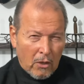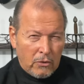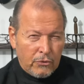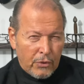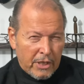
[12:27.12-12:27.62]

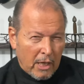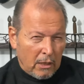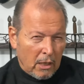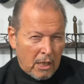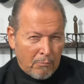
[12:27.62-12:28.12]
So you got a
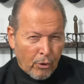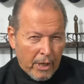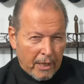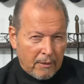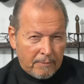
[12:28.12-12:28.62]
lucky
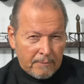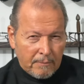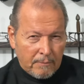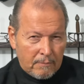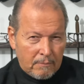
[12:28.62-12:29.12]
break,
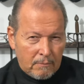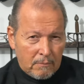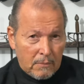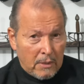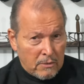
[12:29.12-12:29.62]

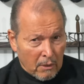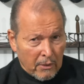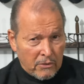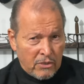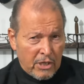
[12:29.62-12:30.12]
as long
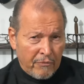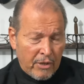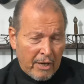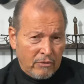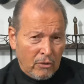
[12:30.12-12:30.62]
as you never
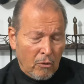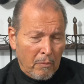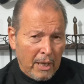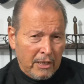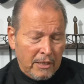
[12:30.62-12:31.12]
have to go
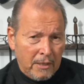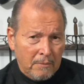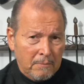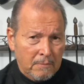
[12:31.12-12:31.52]
back in.